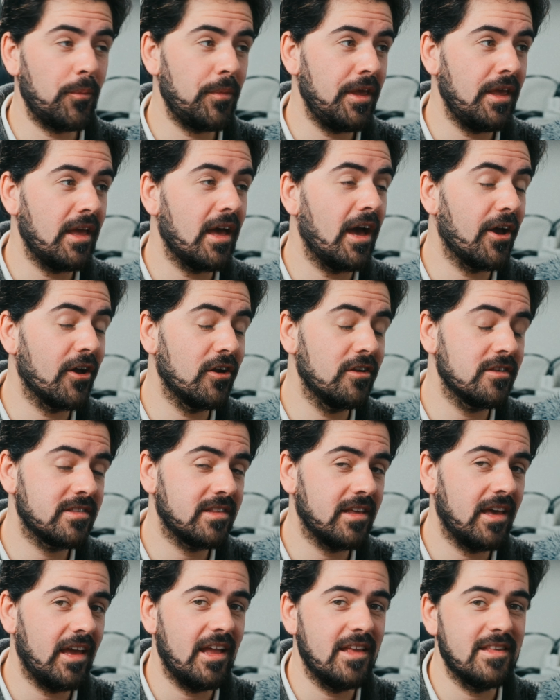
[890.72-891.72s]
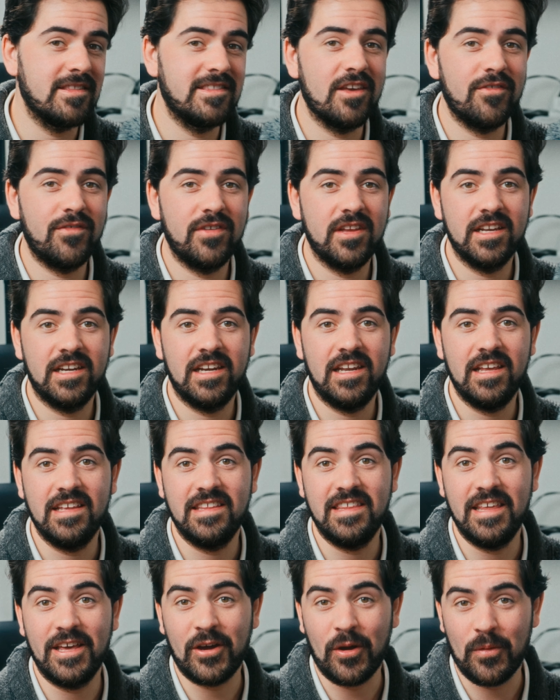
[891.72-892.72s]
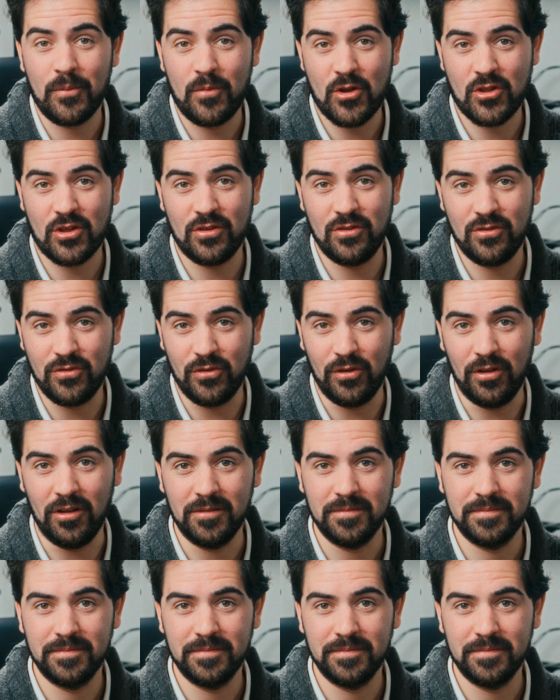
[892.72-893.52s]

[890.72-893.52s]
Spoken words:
me, I gotta say, it's definitely the compression tool.